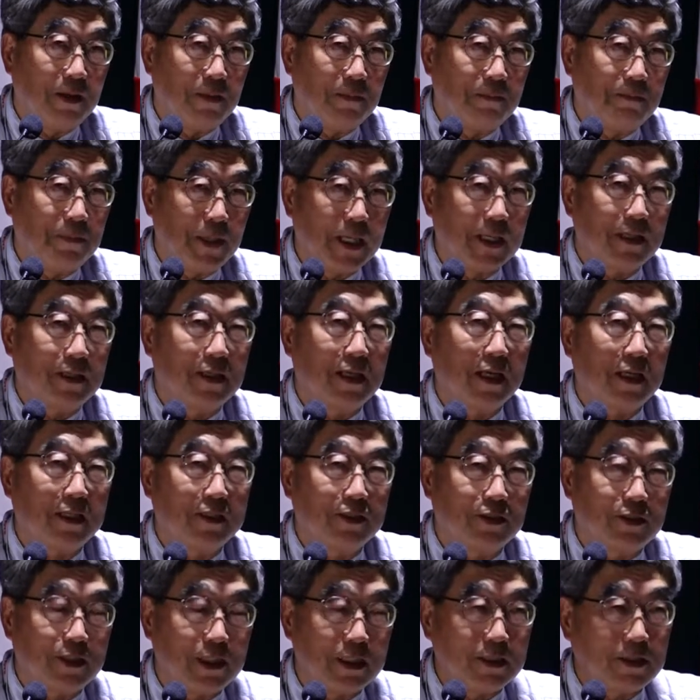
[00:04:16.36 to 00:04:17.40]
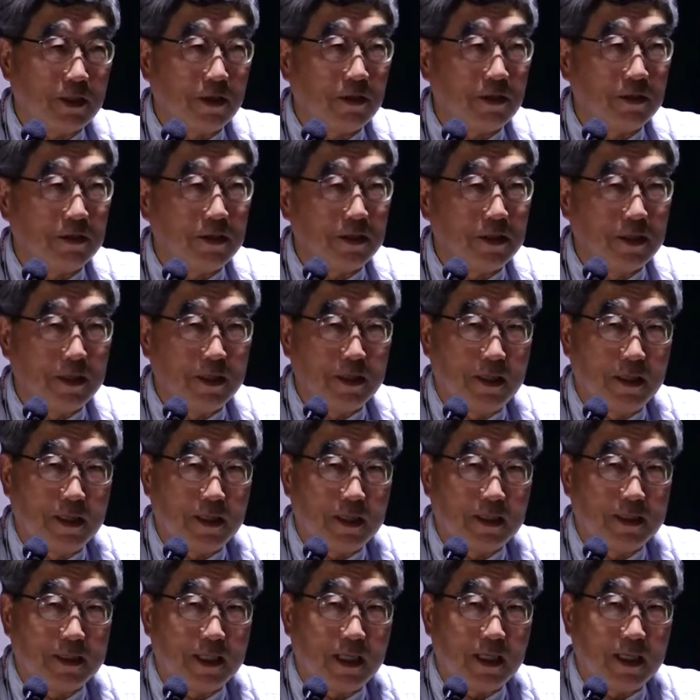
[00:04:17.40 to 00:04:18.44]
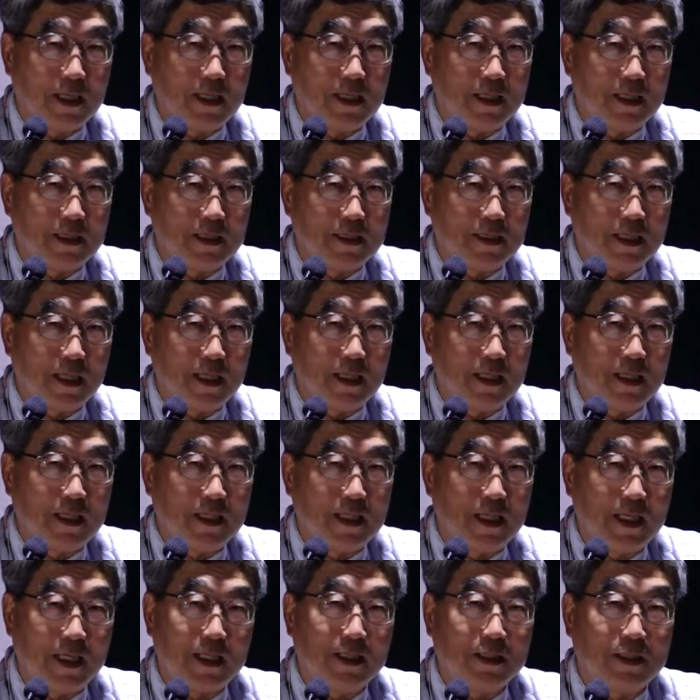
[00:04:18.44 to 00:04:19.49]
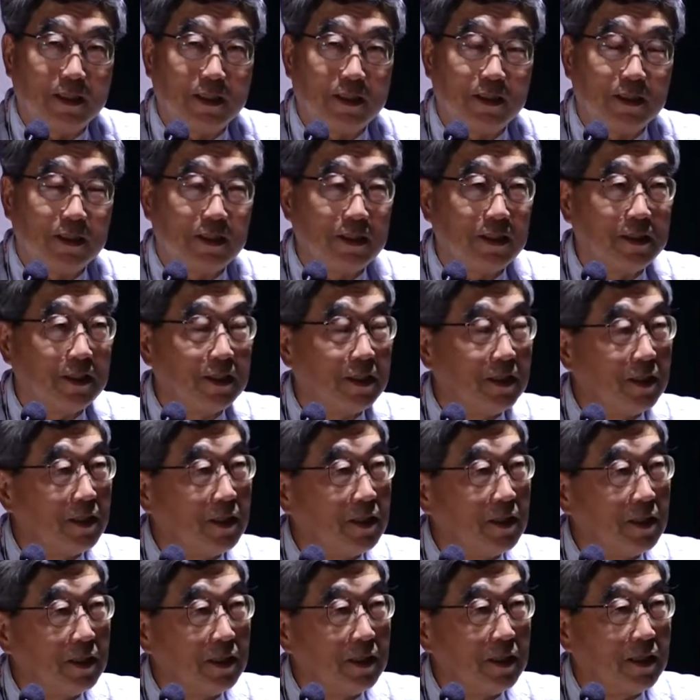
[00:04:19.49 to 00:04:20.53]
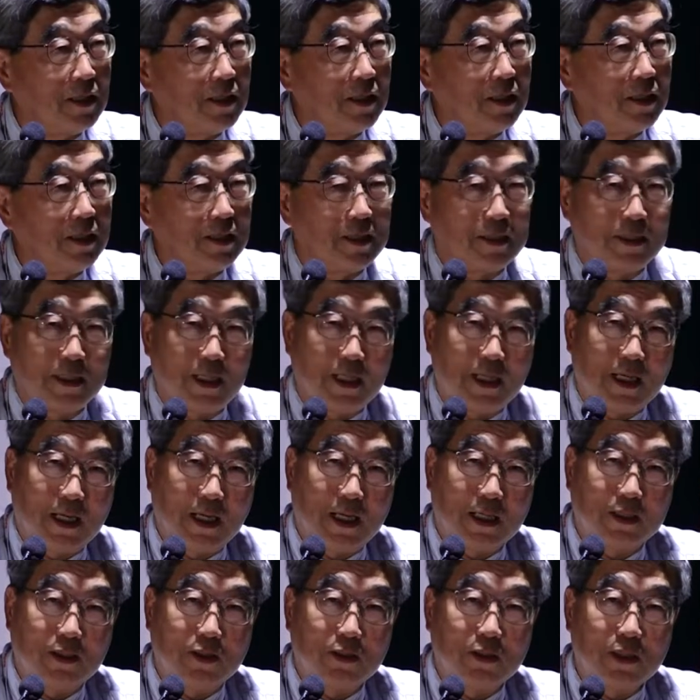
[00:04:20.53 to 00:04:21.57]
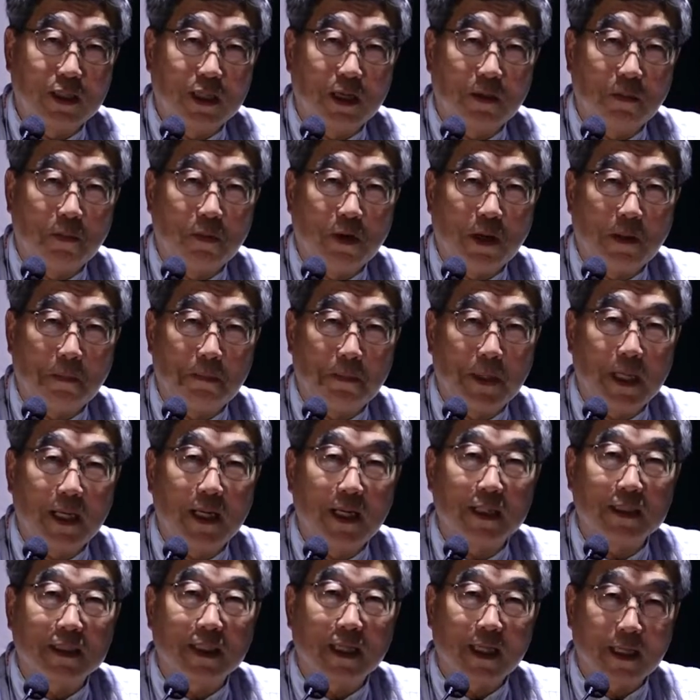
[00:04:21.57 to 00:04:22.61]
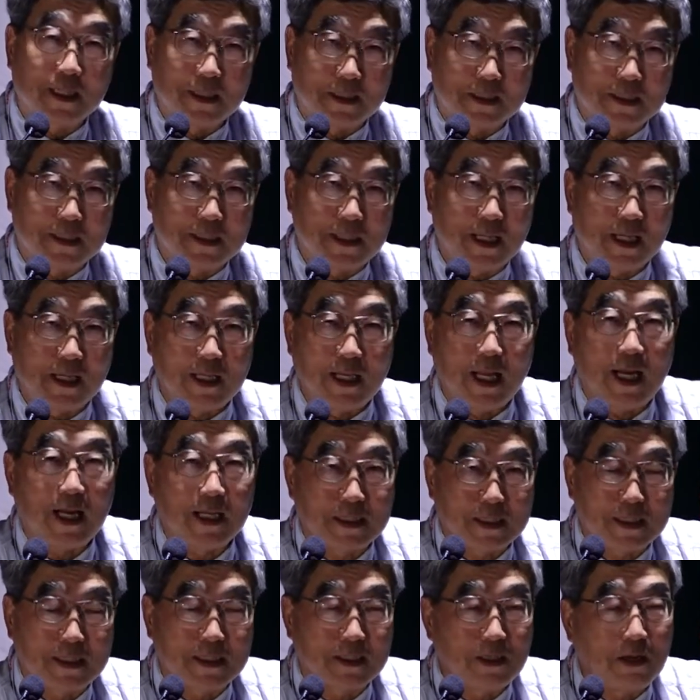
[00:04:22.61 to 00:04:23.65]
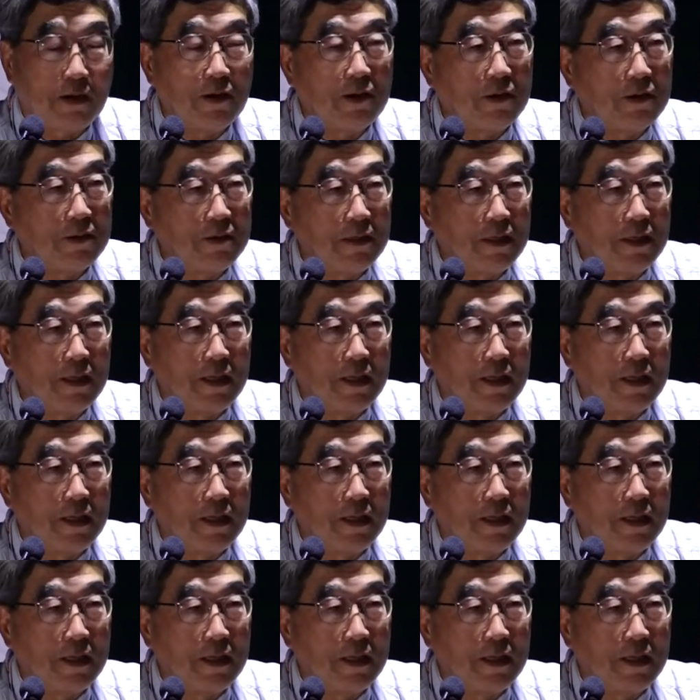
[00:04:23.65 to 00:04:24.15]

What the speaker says: big country, so they need to, they are doing more bigger things than us. So